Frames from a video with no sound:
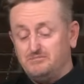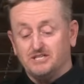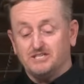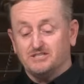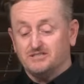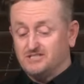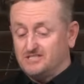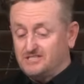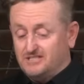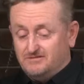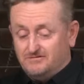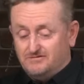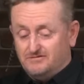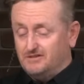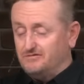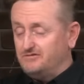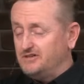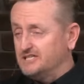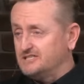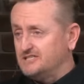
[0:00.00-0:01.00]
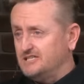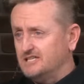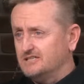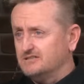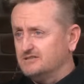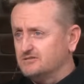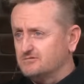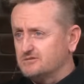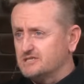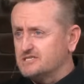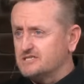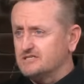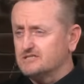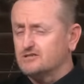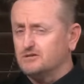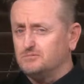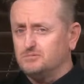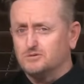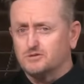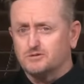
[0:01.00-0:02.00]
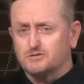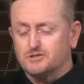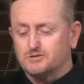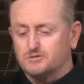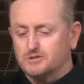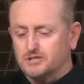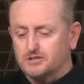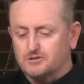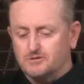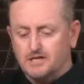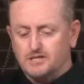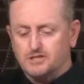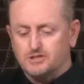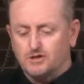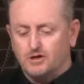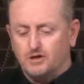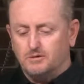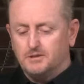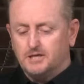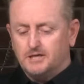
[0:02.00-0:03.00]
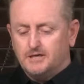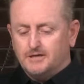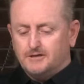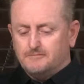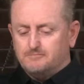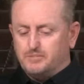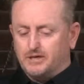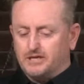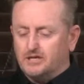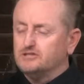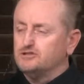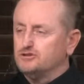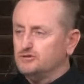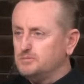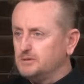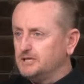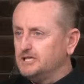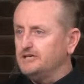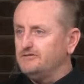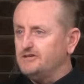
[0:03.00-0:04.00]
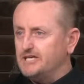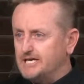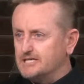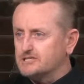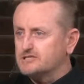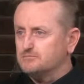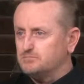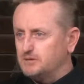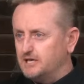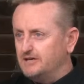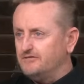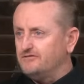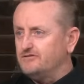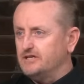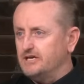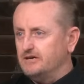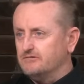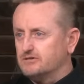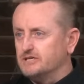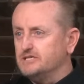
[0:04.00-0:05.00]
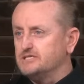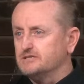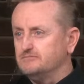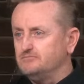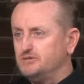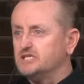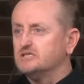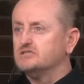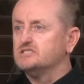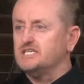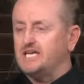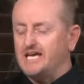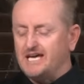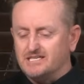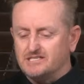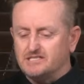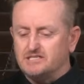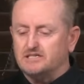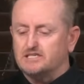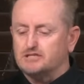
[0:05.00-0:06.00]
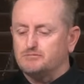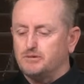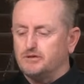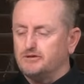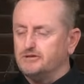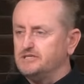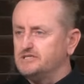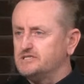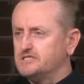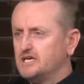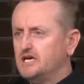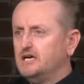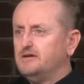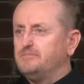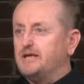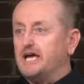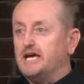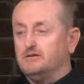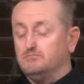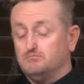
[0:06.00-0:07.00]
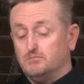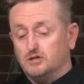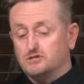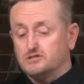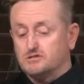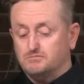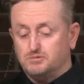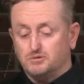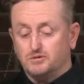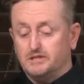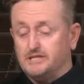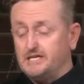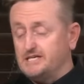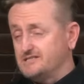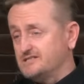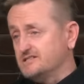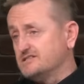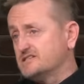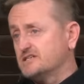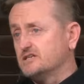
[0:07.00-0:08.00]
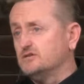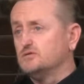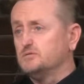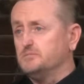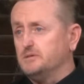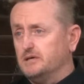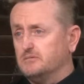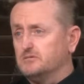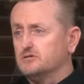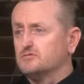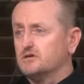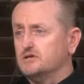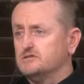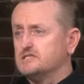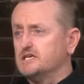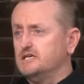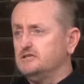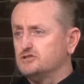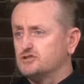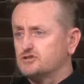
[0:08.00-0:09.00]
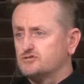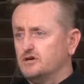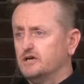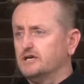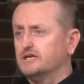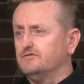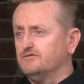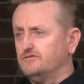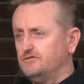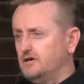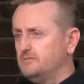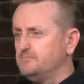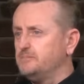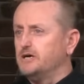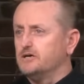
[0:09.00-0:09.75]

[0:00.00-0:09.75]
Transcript: because of the fact the rest of the top order are doing a great job. But I do believe he has to play for that reason because he has the experience and, most importantly, has the skill to be able to rotate the strike and find